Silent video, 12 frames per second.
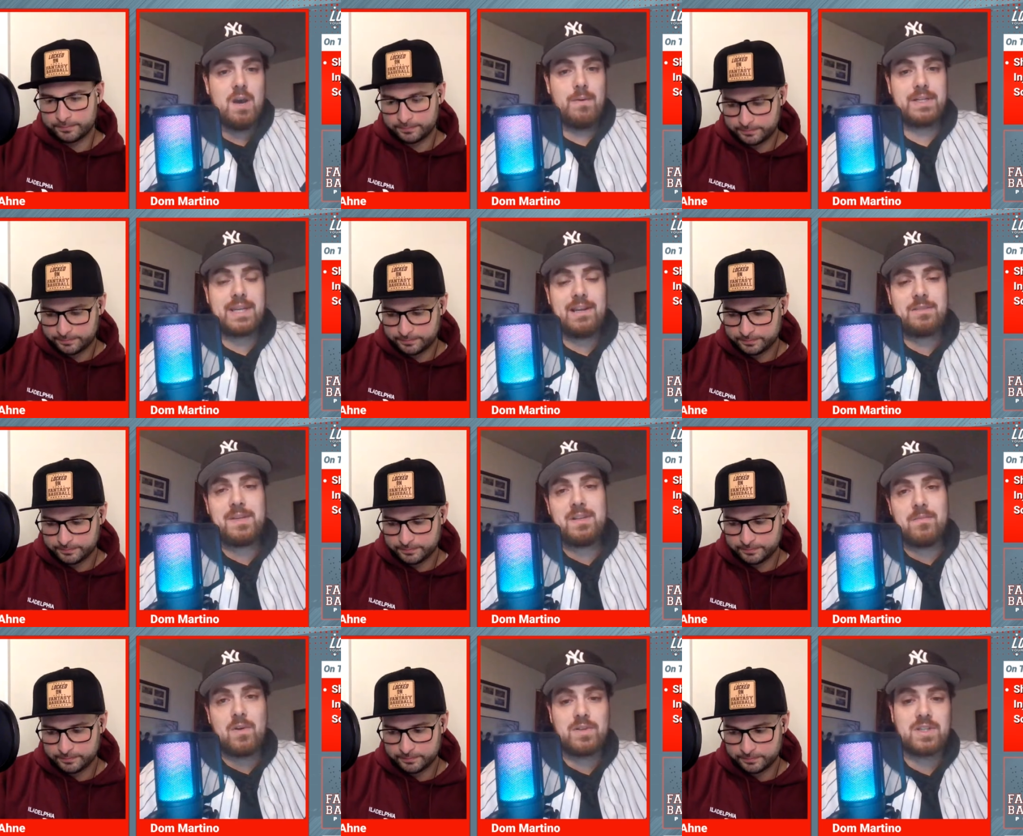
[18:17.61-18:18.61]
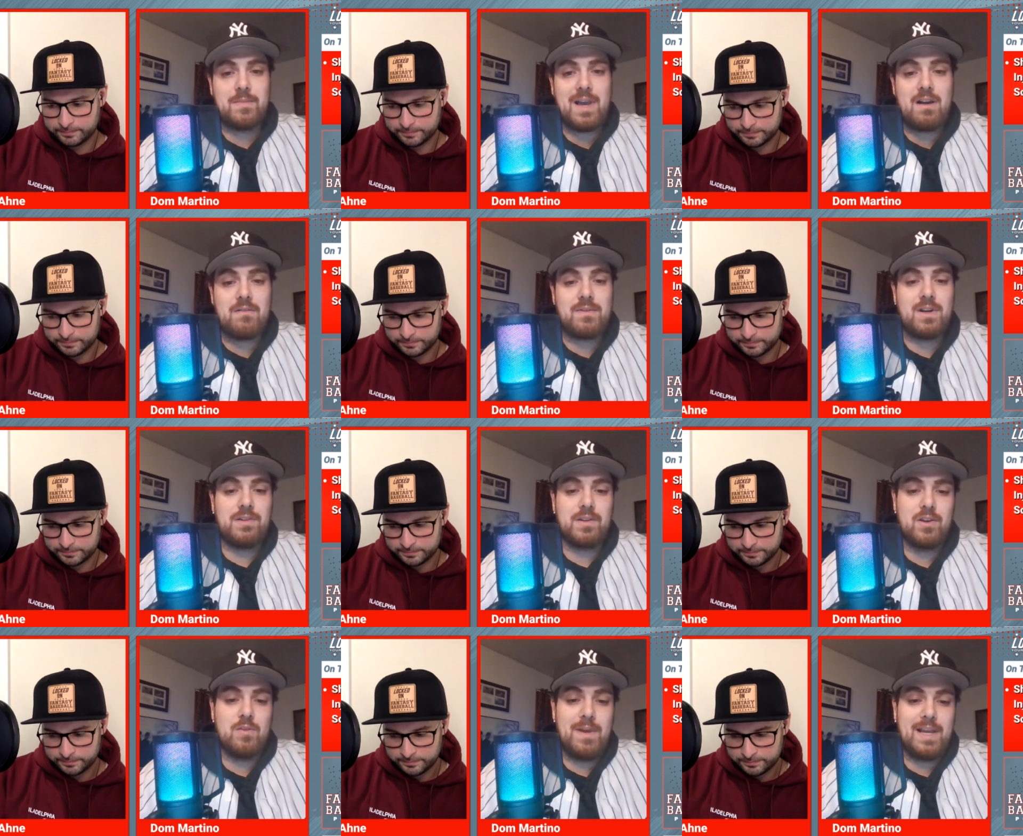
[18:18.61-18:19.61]
Speaker 1: what scares me the most about
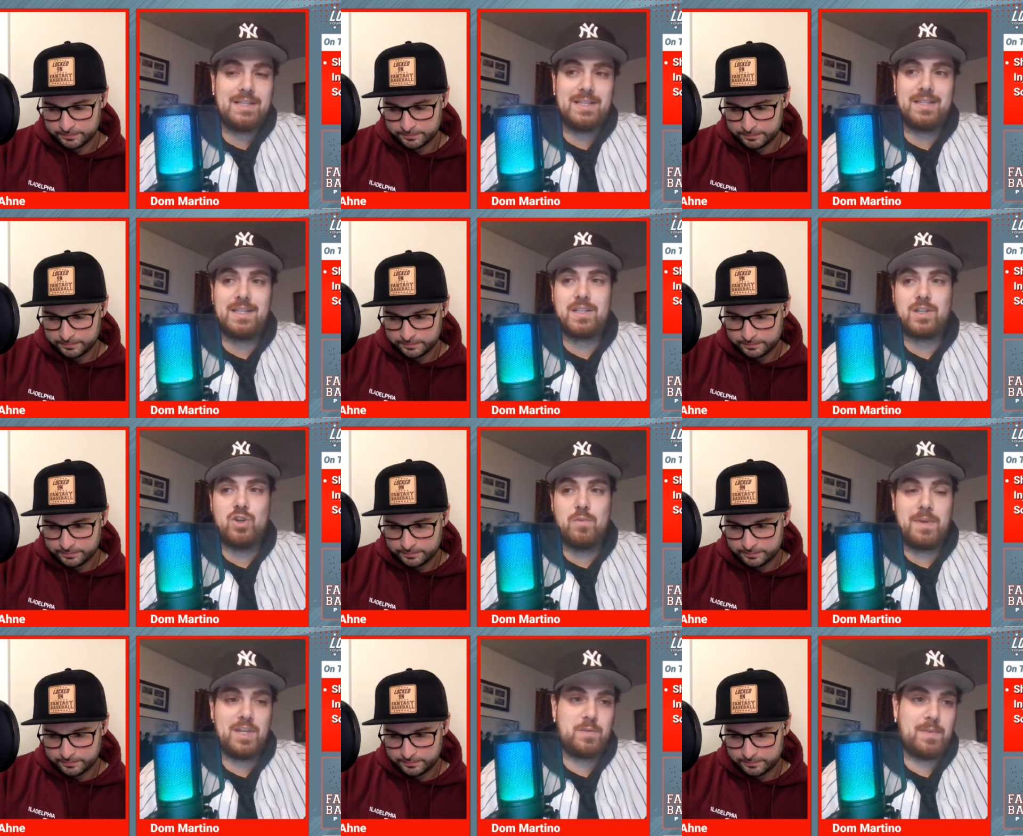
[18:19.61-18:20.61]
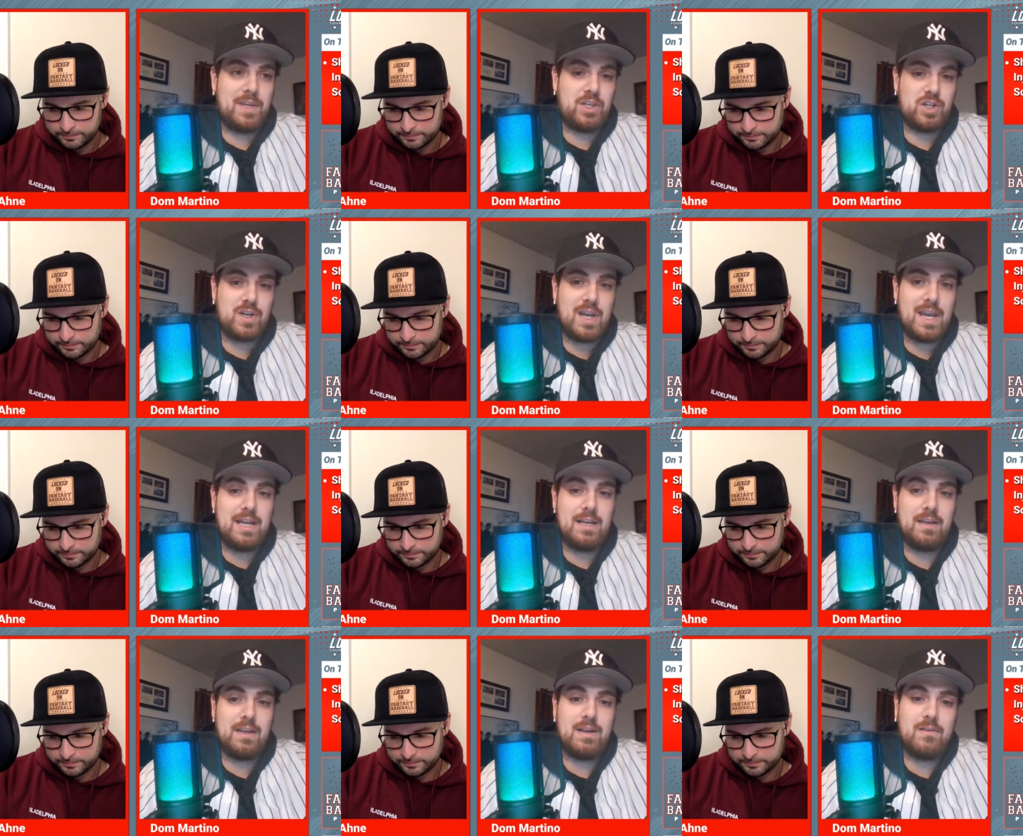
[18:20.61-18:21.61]
reynaldo lopez is he's a two pitch pitcher
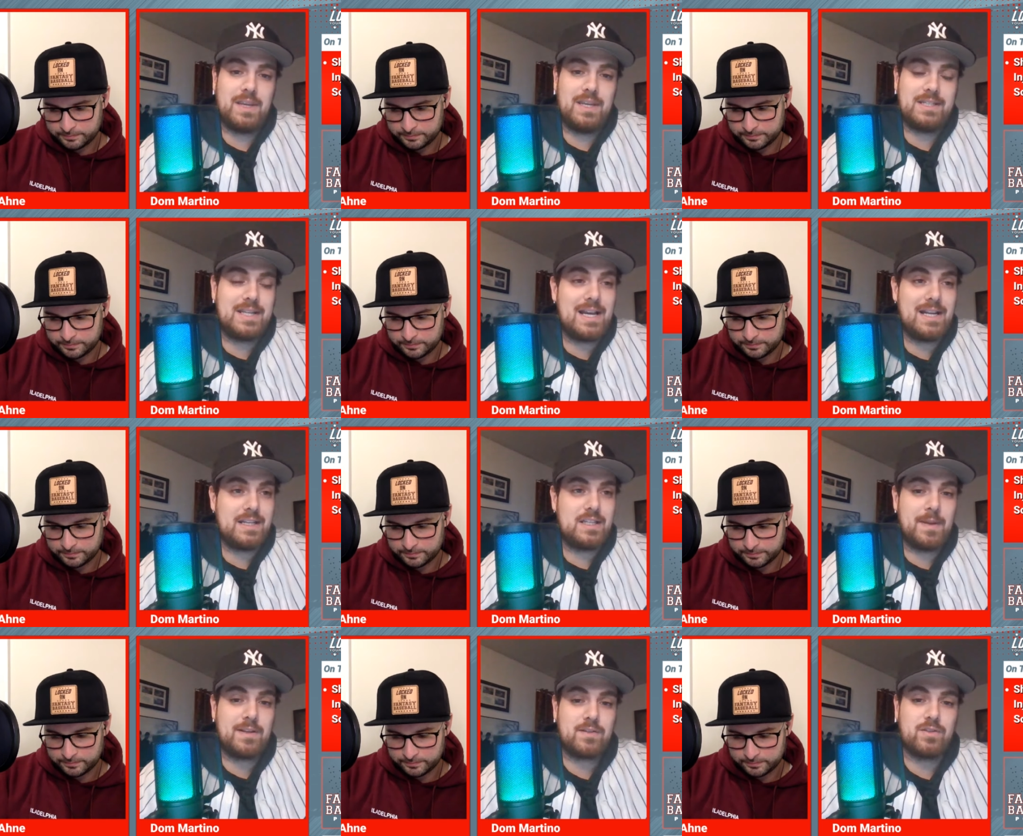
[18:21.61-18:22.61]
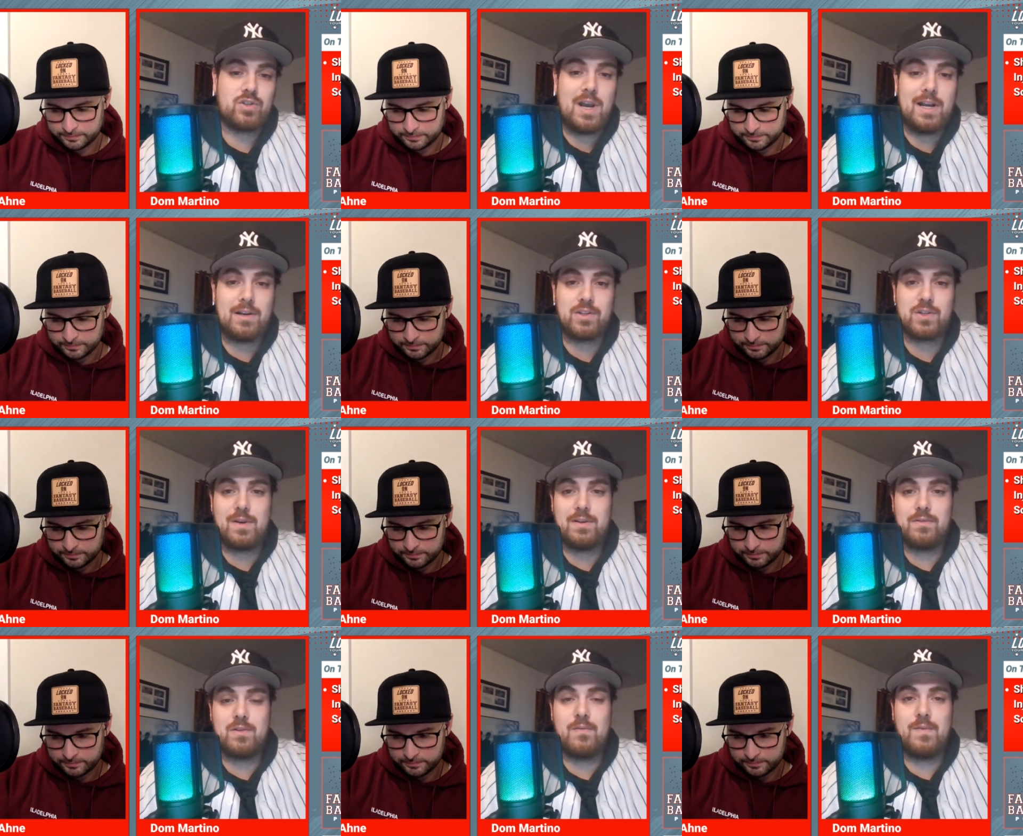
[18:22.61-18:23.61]
and you know he's not spencer strider so i
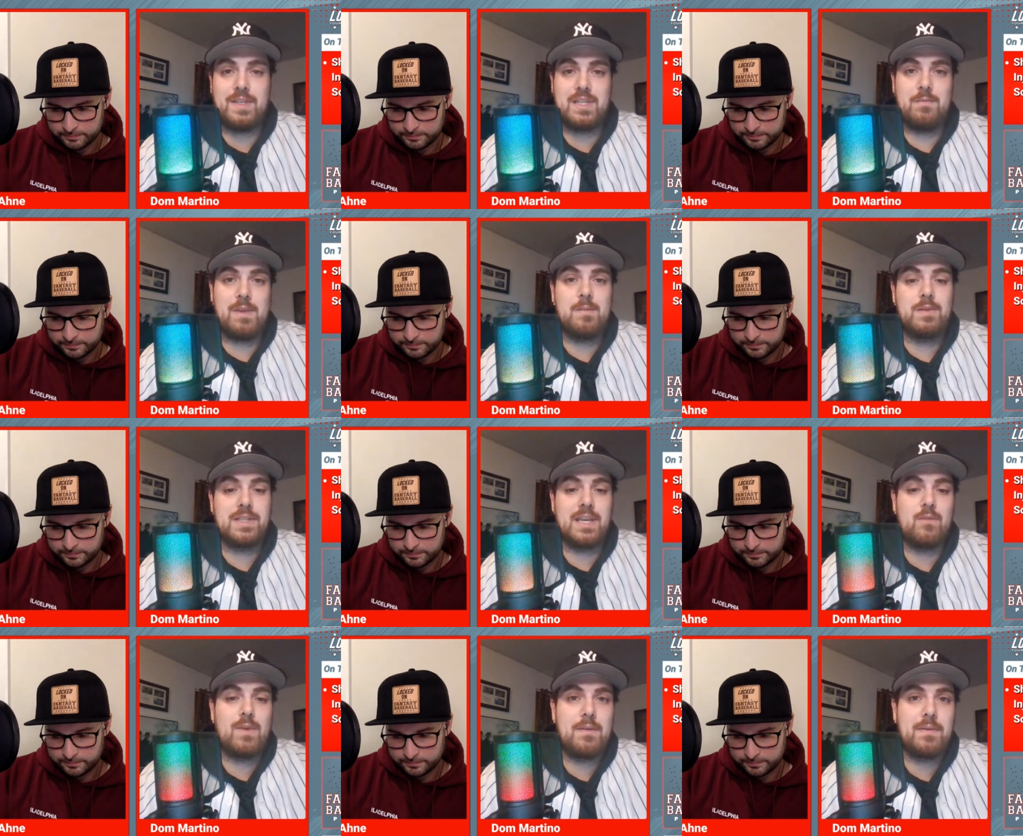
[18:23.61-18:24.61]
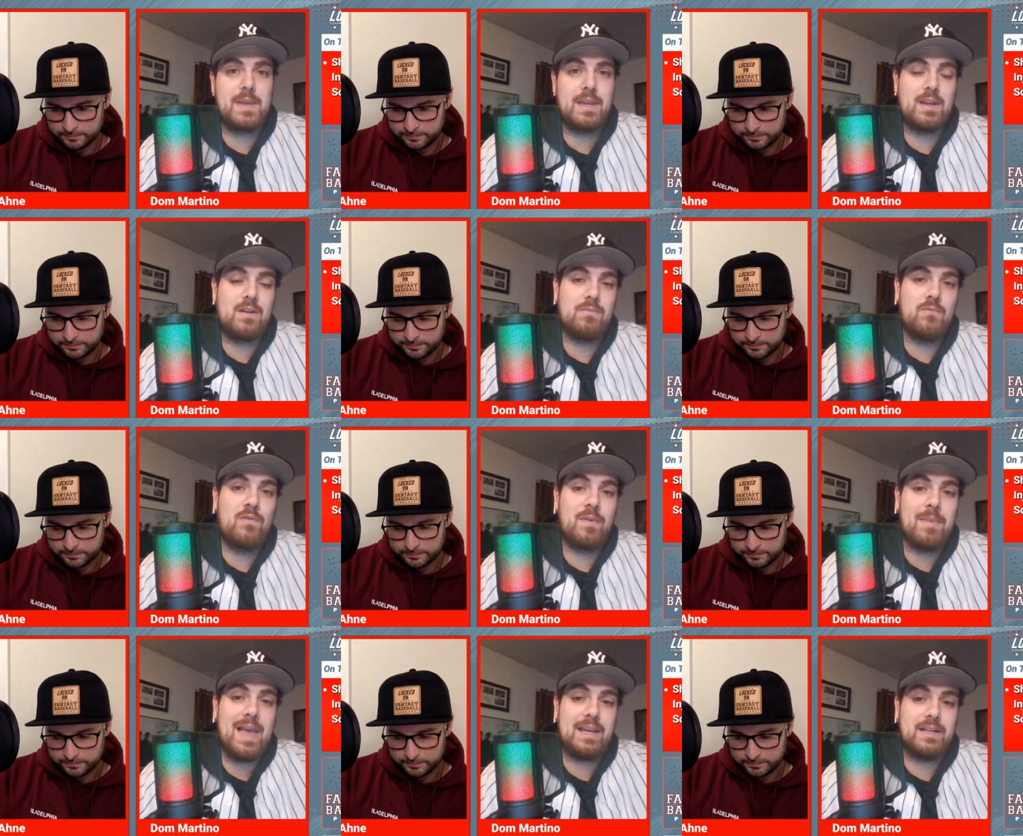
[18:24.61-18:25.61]
don't know if he's going to be able to get away with it you know
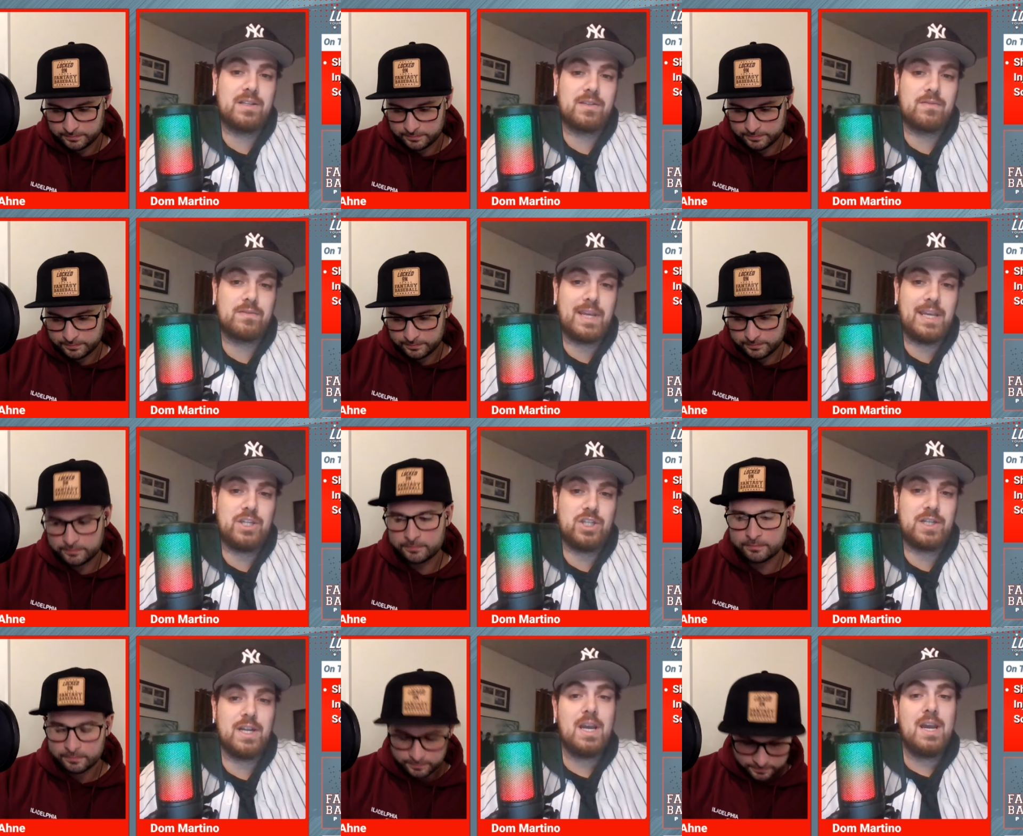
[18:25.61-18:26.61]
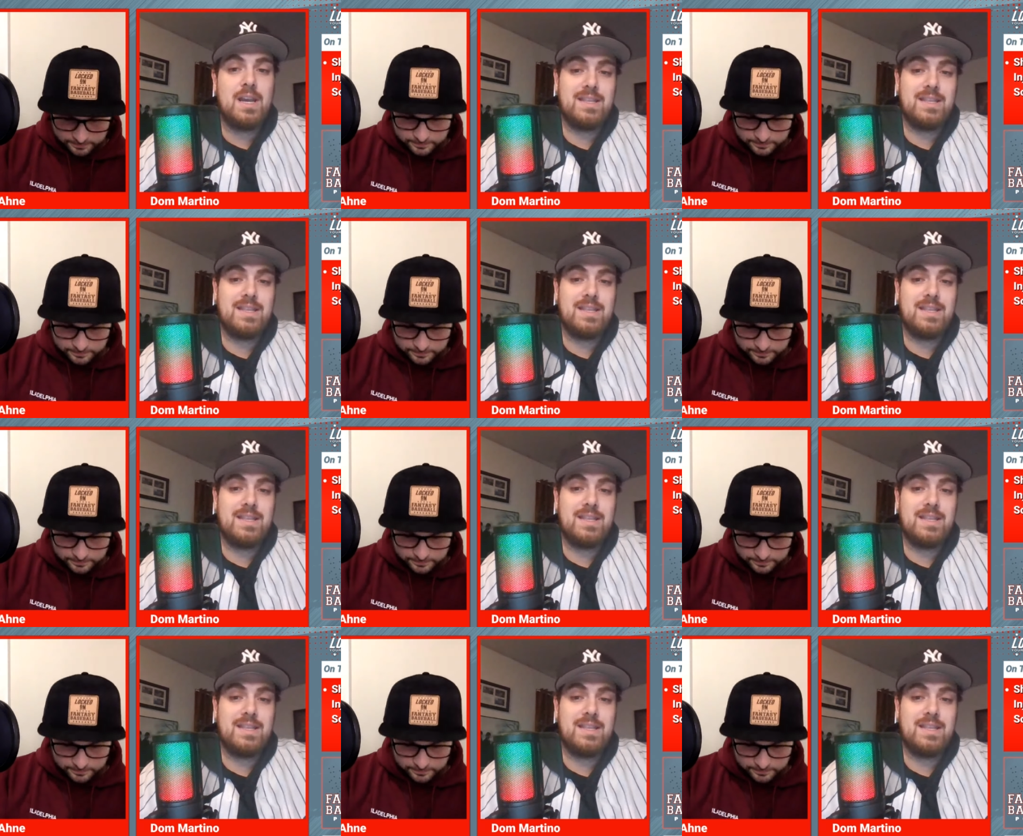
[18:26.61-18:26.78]
moving back into the rotation